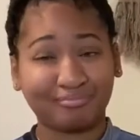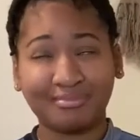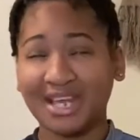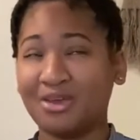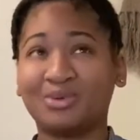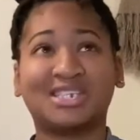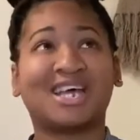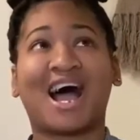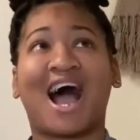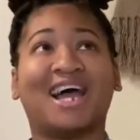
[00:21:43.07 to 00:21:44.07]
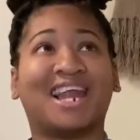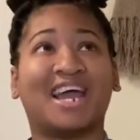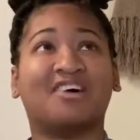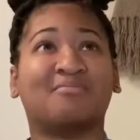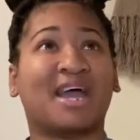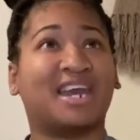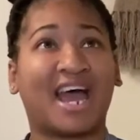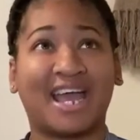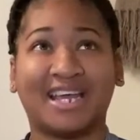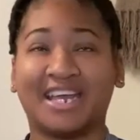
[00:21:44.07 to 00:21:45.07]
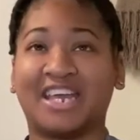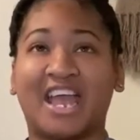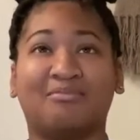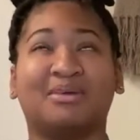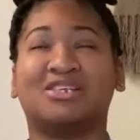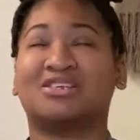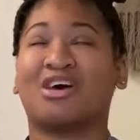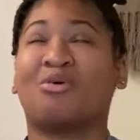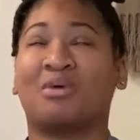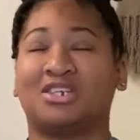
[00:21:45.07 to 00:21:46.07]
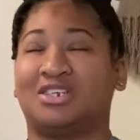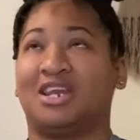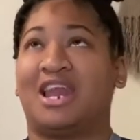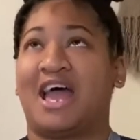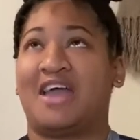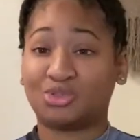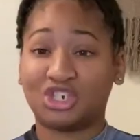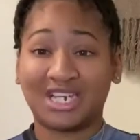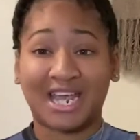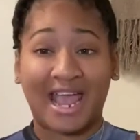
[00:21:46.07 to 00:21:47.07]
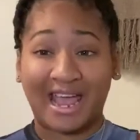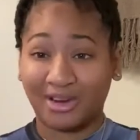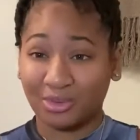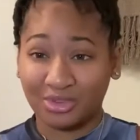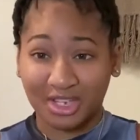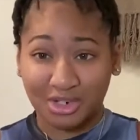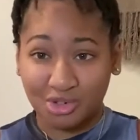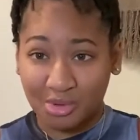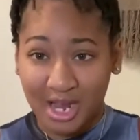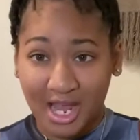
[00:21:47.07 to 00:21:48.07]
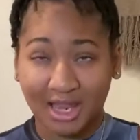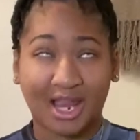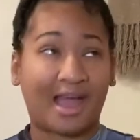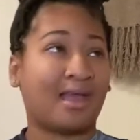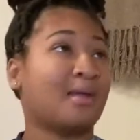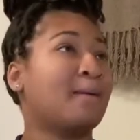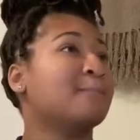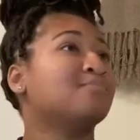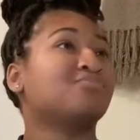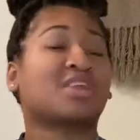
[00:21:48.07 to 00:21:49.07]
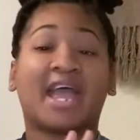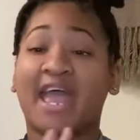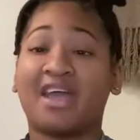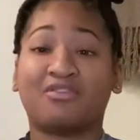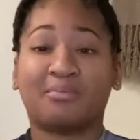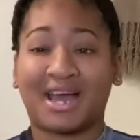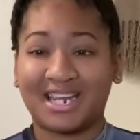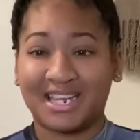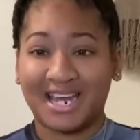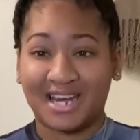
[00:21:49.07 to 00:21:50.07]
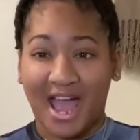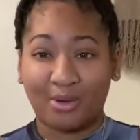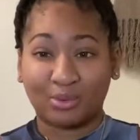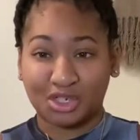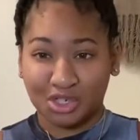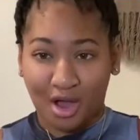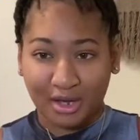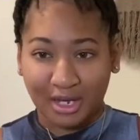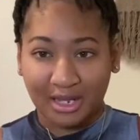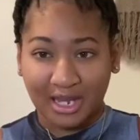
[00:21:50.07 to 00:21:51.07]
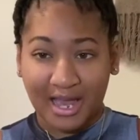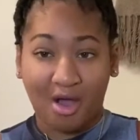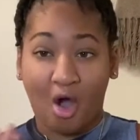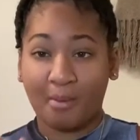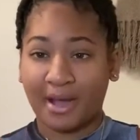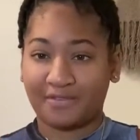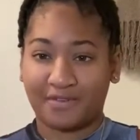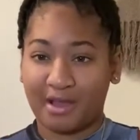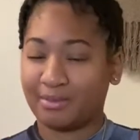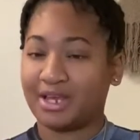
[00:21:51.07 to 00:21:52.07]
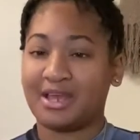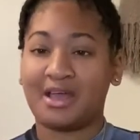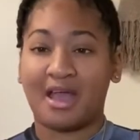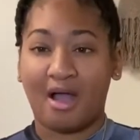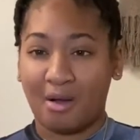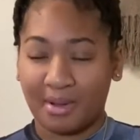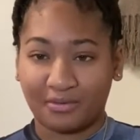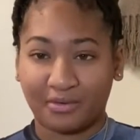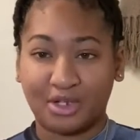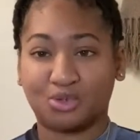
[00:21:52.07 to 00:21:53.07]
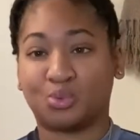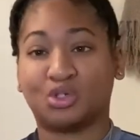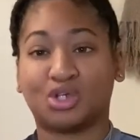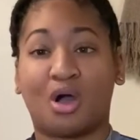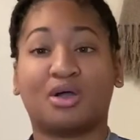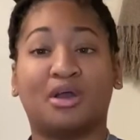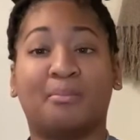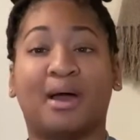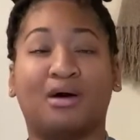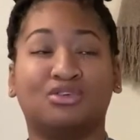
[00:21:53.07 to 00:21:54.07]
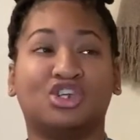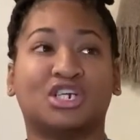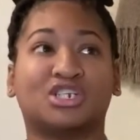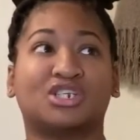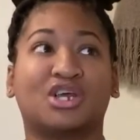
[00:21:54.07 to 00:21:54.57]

it was the highlight of my night. It gave me so much life. She handled the train. Like, everybody that night was talking, like all my family and all my friends were talking about just